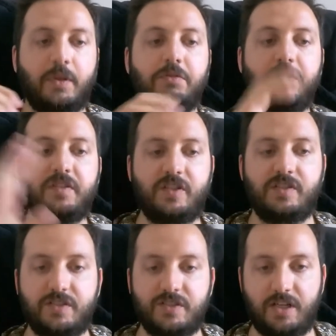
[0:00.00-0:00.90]
This is
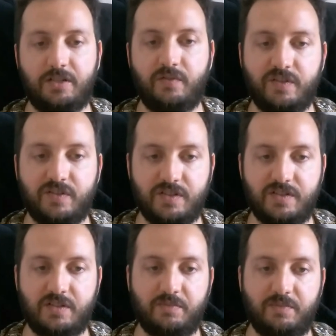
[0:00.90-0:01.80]
the state of the
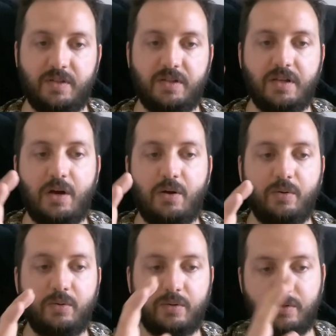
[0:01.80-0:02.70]
system.
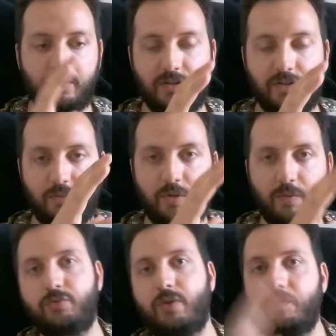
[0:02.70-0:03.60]
Now, we
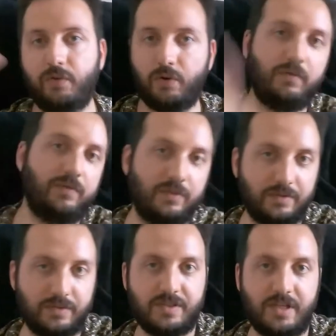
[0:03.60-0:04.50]
want to evolve
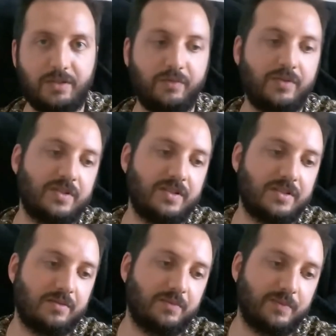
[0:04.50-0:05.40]
the state of the
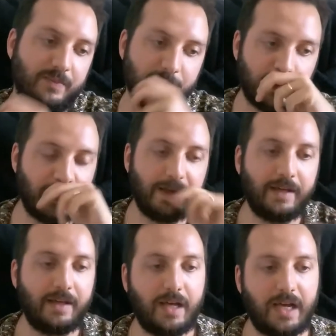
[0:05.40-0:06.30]
system.
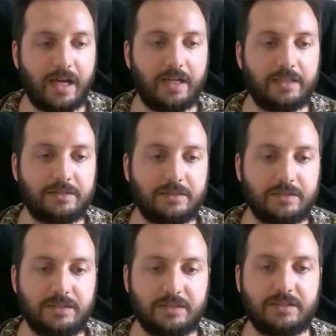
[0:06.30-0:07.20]
And
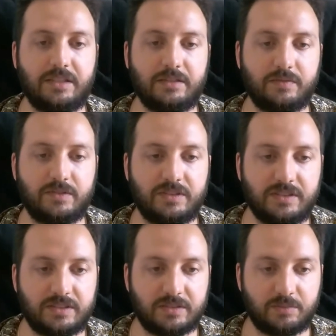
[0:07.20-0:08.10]
uh, in the state of the
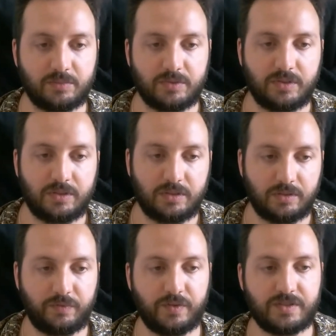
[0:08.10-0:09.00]
system,
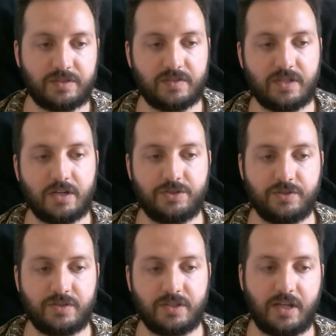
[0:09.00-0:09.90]
the first
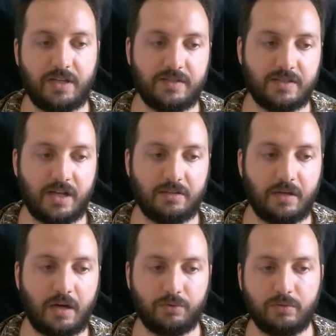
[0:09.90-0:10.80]
transaction says that
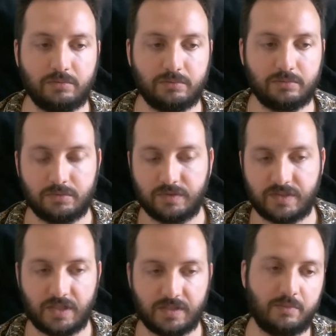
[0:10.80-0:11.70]
Arun
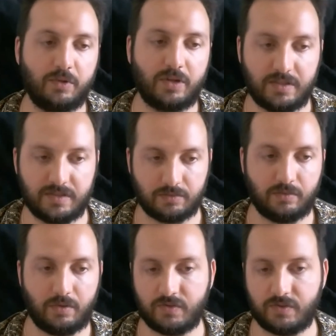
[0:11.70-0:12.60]
sends the Mona Lisa to
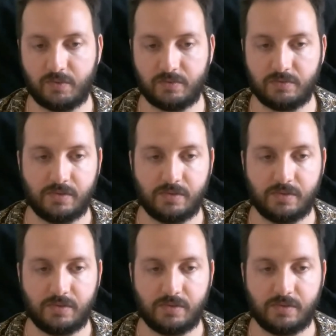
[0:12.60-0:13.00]
Cosimo,